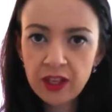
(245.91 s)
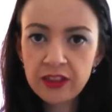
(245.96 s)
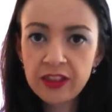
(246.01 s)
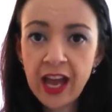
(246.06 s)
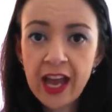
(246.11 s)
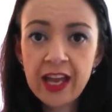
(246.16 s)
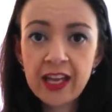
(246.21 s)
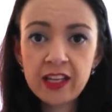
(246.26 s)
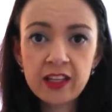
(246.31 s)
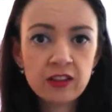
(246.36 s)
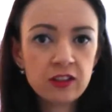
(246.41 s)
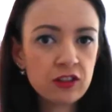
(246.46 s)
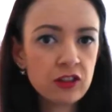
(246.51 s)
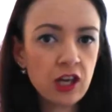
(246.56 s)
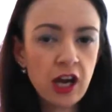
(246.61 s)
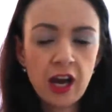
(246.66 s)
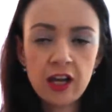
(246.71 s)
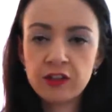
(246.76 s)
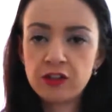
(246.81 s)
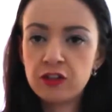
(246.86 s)
They
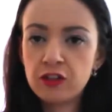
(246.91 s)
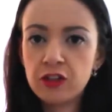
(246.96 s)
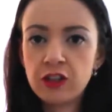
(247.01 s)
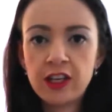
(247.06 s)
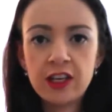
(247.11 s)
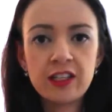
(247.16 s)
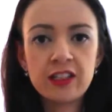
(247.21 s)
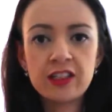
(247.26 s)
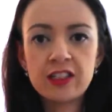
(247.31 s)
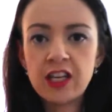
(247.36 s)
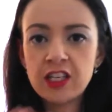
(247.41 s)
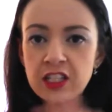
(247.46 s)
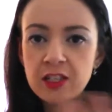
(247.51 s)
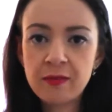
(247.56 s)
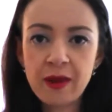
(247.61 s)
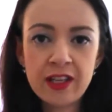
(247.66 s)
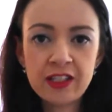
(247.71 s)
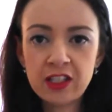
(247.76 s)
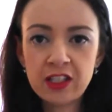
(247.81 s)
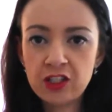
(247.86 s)
do such an
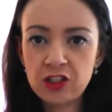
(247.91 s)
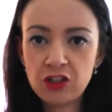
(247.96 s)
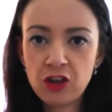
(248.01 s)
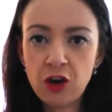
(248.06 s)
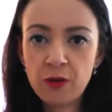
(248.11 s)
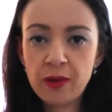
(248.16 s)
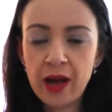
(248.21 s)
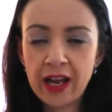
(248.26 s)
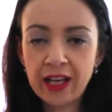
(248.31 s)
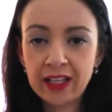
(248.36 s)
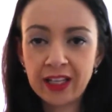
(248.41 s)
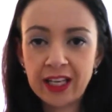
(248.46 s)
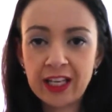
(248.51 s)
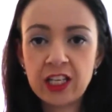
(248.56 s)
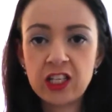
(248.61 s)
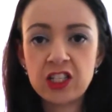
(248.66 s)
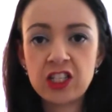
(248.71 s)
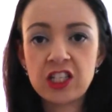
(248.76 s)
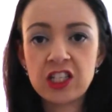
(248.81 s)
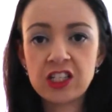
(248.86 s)
amazing job at
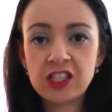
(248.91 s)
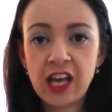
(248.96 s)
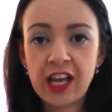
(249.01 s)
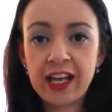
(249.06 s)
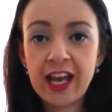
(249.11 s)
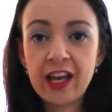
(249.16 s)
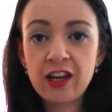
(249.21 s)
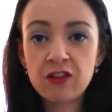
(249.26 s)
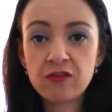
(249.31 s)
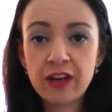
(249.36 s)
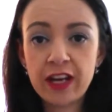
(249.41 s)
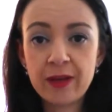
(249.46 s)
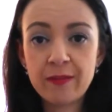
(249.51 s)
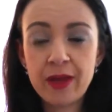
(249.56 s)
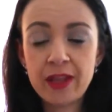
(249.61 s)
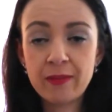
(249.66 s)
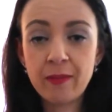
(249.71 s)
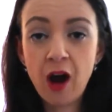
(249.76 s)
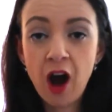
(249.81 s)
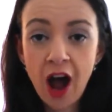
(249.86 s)
cleaning your dishes. I cannot
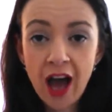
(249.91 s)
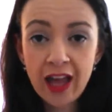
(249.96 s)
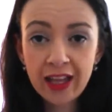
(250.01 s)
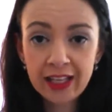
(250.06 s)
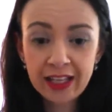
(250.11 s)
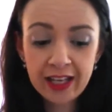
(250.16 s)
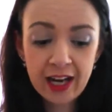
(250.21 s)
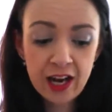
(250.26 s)
recommend them highly